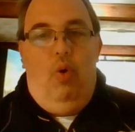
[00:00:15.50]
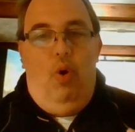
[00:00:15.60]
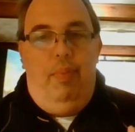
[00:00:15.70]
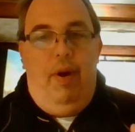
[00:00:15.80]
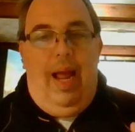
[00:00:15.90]

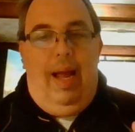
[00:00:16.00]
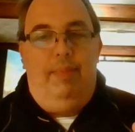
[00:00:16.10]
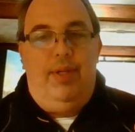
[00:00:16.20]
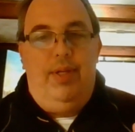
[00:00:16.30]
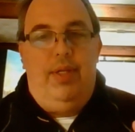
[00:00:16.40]
or
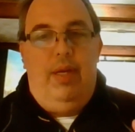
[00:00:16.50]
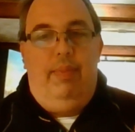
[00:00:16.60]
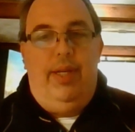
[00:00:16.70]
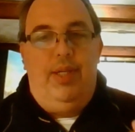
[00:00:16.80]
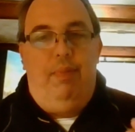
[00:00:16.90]
perhaps to
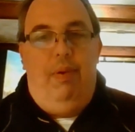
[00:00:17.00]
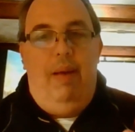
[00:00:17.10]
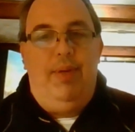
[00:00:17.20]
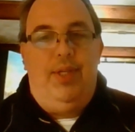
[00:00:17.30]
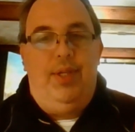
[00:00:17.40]
sublease the
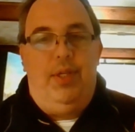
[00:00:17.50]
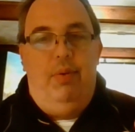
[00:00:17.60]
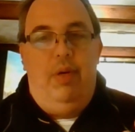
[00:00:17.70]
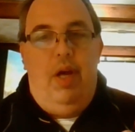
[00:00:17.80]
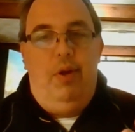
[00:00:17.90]
premises
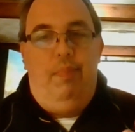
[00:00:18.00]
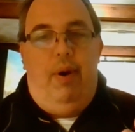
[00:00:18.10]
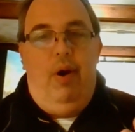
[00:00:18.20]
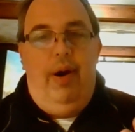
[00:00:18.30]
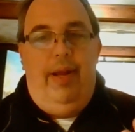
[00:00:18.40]
to another
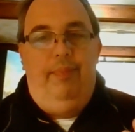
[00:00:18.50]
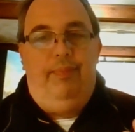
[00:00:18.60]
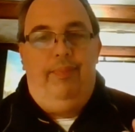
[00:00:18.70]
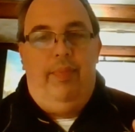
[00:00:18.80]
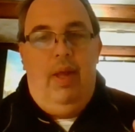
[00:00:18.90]
party.
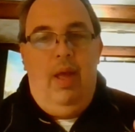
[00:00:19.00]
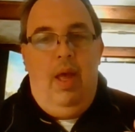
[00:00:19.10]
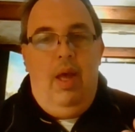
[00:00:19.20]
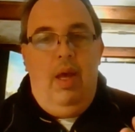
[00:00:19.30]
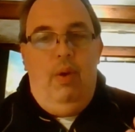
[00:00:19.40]

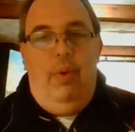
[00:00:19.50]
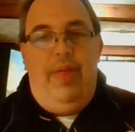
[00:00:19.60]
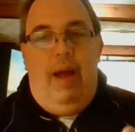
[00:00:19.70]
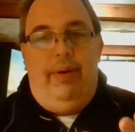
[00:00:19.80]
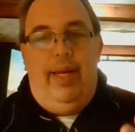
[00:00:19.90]

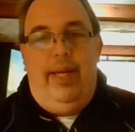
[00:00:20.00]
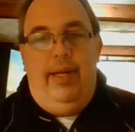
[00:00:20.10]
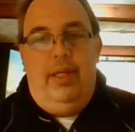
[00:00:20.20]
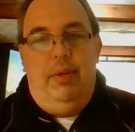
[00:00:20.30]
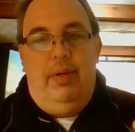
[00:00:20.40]
Without getting
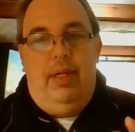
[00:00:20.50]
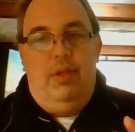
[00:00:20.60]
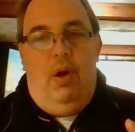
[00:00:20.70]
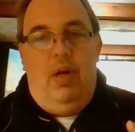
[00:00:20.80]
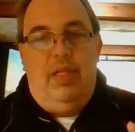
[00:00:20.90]
into an
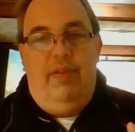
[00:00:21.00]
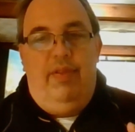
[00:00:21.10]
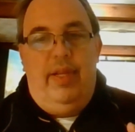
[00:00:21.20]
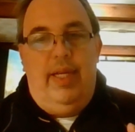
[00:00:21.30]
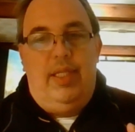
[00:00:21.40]
exhaustive
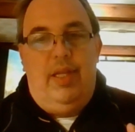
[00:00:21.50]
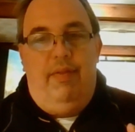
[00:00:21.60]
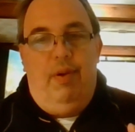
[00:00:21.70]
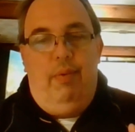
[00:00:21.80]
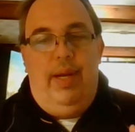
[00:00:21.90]
list
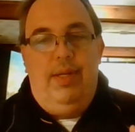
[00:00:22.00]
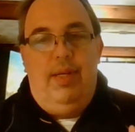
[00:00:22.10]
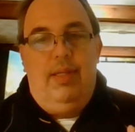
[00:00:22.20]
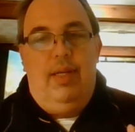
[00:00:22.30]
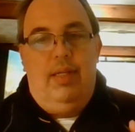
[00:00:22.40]
of the
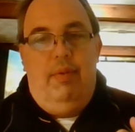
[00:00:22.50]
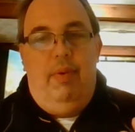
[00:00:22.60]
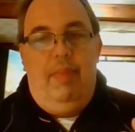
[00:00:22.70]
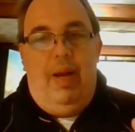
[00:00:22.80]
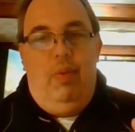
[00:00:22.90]
reasons that
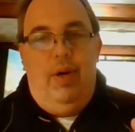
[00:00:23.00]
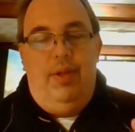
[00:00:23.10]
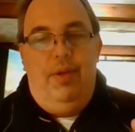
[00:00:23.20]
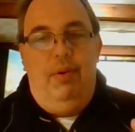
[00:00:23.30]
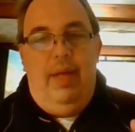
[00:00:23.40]
someone might want
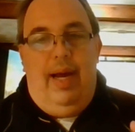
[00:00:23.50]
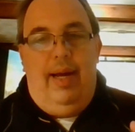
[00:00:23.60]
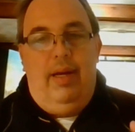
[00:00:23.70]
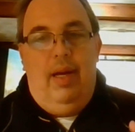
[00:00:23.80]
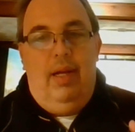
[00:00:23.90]
to do
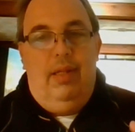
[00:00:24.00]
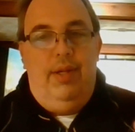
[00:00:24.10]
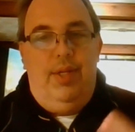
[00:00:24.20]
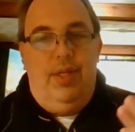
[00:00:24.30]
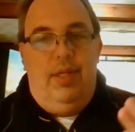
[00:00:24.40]
that,
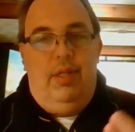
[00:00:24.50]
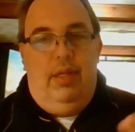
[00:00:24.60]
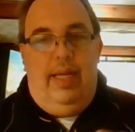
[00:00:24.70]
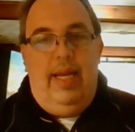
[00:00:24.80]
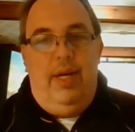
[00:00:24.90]
let's just
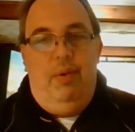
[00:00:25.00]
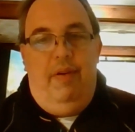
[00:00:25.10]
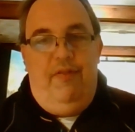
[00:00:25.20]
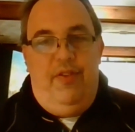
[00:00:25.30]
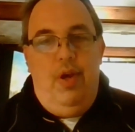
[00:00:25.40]
get into
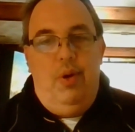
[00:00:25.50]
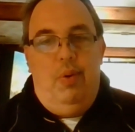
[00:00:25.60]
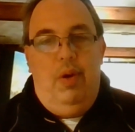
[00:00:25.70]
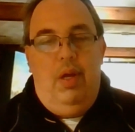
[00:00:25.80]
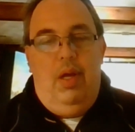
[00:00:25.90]
a few.